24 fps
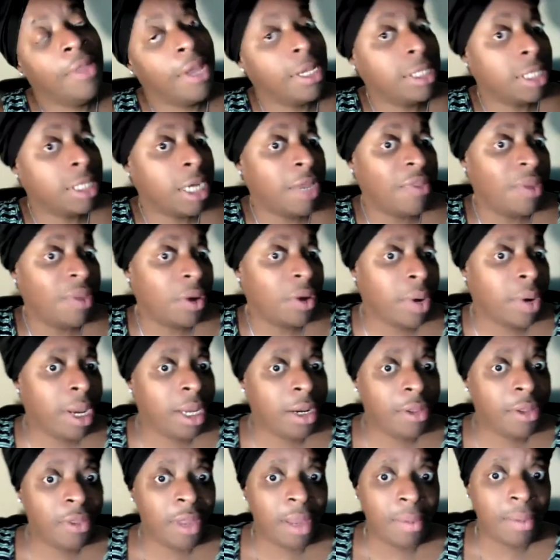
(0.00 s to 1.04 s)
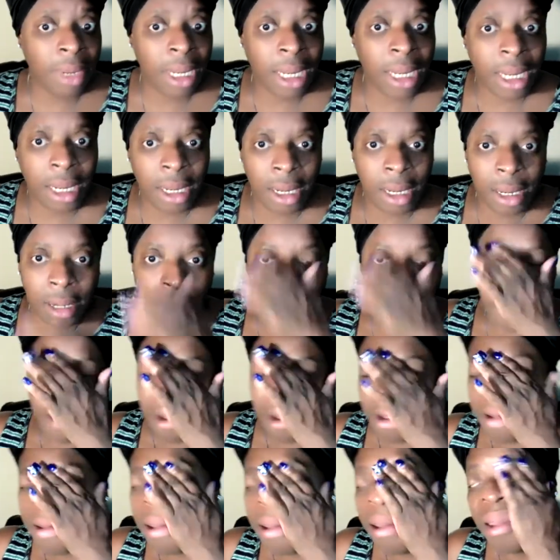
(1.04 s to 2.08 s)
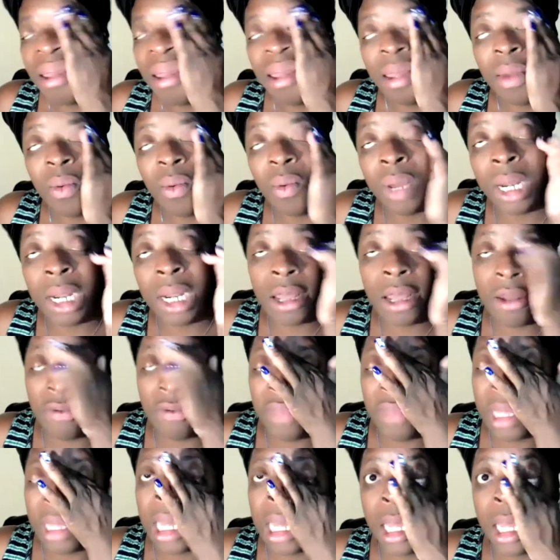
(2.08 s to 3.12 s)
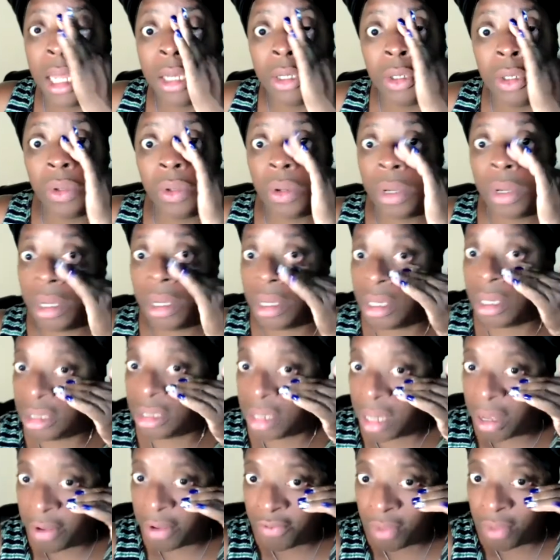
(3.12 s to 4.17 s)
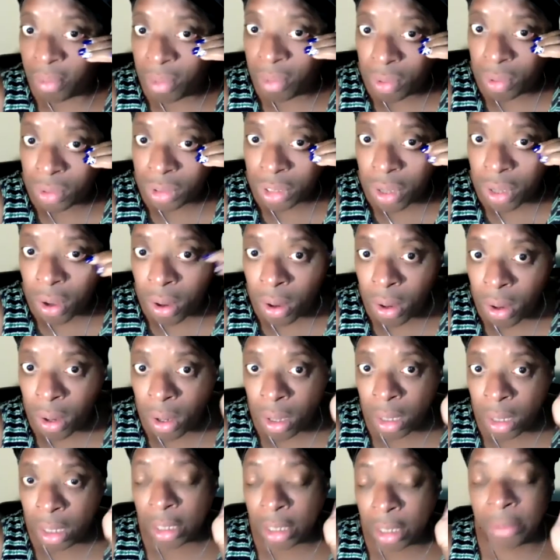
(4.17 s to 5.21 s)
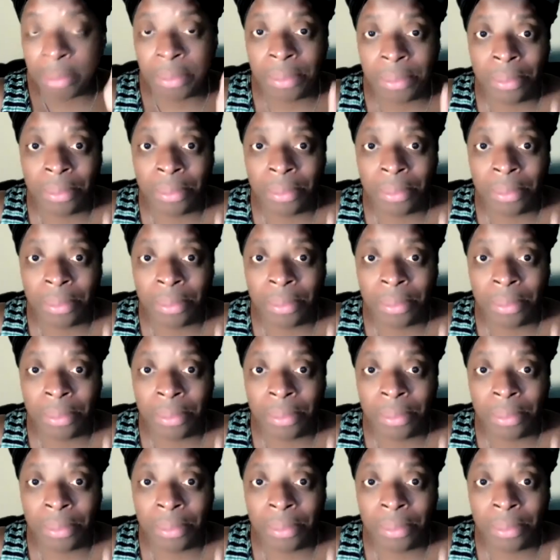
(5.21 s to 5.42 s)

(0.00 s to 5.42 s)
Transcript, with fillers: there's nothing greater than being one of the daughters of the Most High.